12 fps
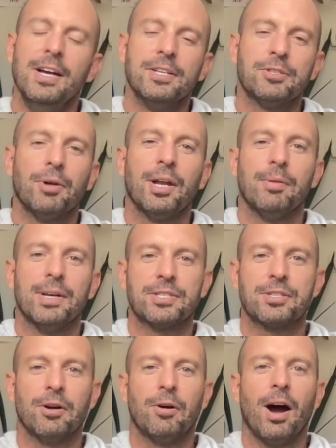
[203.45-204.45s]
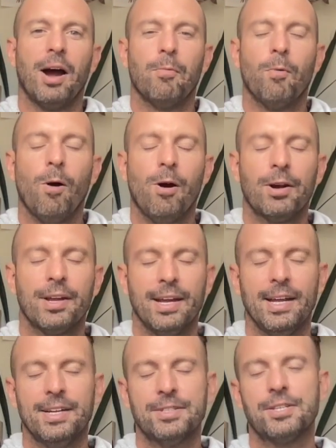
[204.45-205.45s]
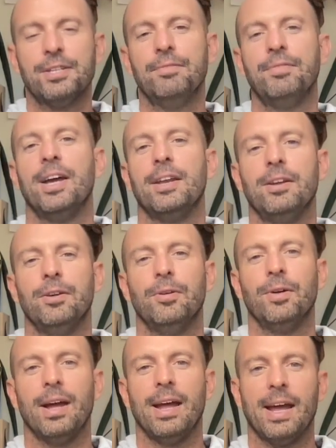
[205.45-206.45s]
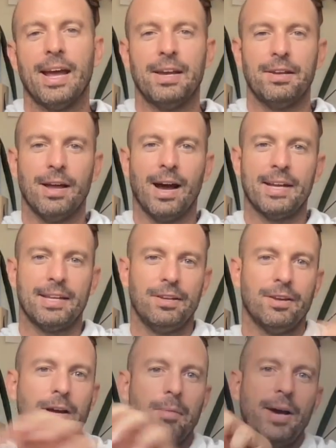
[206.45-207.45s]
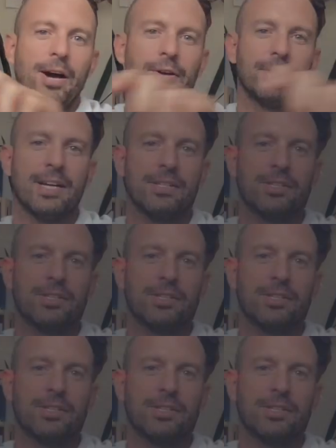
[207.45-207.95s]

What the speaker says: So anyway, so I walk into the venue, and you come out on that